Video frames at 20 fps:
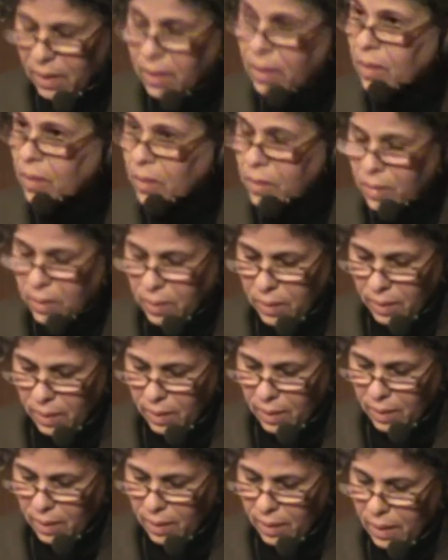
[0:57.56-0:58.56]
is
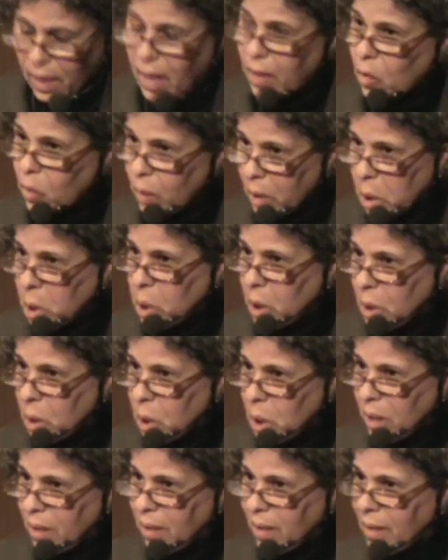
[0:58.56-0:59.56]
a question
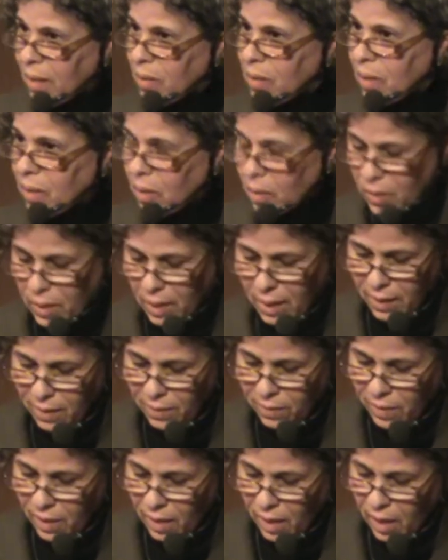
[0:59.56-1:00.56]
she raised
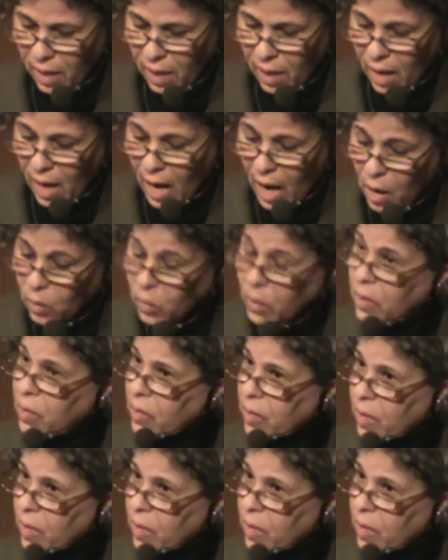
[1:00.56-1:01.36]
herself: how is